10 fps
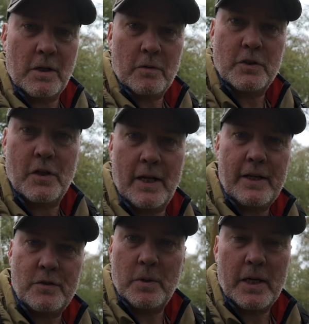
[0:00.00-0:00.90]
And until
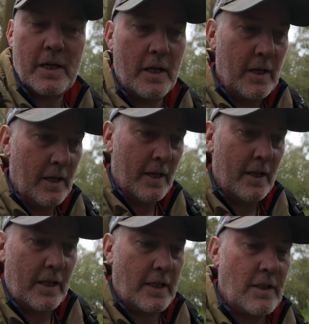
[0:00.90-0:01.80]
next week,
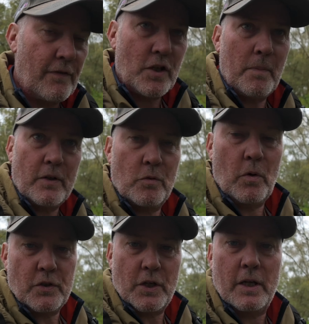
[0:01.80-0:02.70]
thanks ever so much for
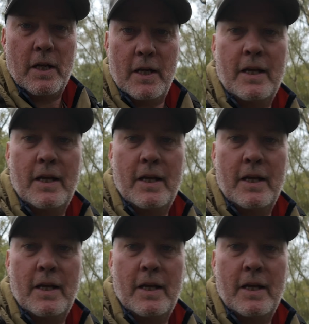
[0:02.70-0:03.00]
watching.